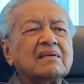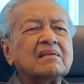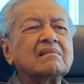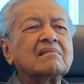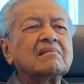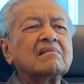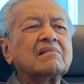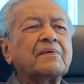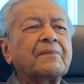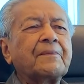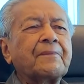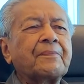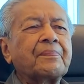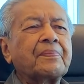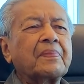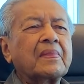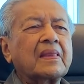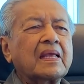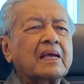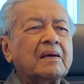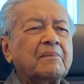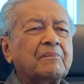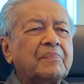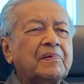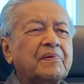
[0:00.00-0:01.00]
You know,
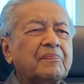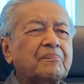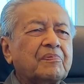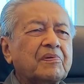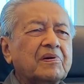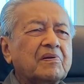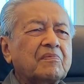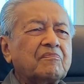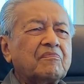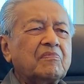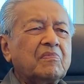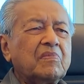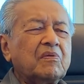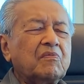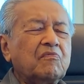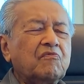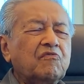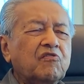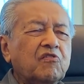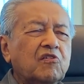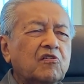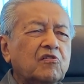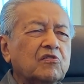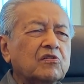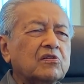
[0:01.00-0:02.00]
people
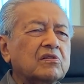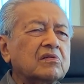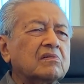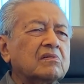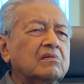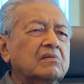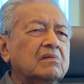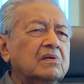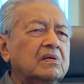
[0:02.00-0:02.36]
vote